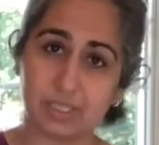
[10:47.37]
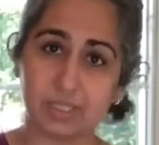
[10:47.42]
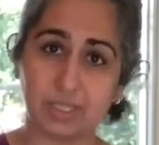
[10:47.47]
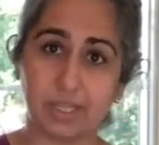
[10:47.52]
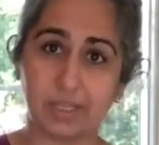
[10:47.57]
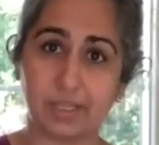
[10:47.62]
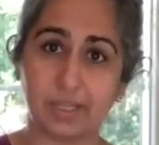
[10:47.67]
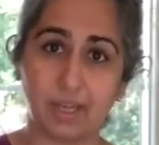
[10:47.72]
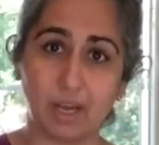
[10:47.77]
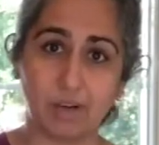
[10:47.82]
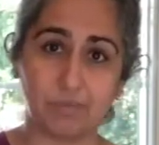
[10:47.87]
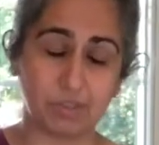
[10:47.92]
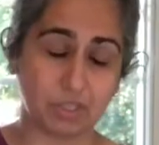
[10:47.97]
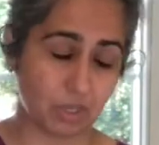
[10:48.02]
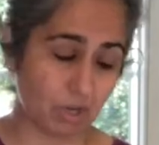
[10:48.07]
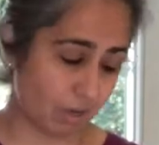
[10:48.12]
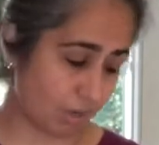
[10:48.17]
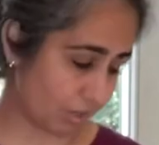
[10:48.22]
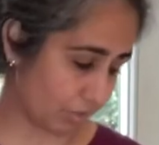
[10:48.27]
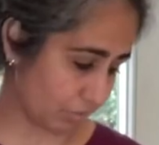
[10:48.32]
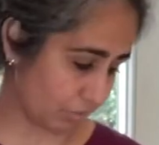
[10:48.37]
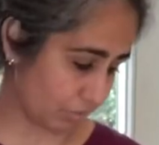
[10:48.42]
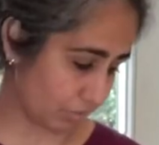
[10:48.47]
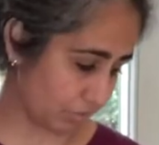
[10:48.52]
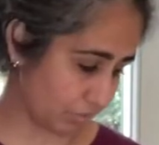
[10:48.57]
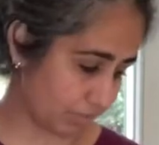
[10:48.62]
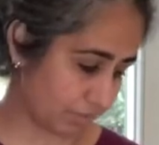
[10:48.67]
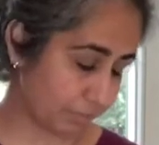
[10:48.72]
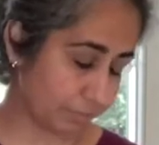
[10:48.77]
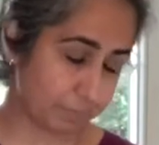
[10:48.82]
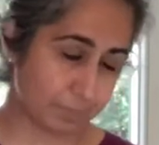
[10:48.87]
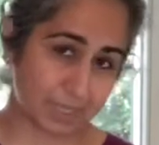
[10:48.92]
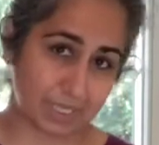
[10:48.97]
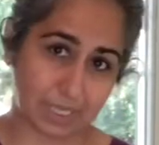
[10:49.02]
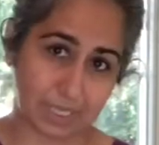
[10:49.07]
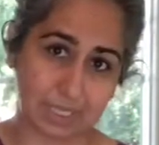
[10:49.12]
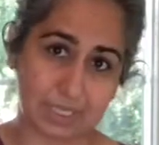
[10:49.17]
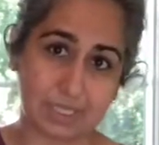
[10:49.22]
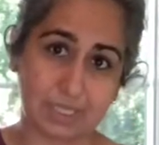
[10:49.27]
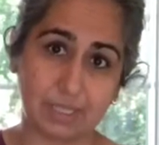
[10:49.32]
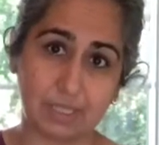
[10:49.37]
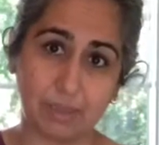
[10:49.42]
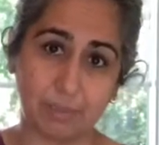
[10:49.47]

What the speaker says: like the avocados, the beets, the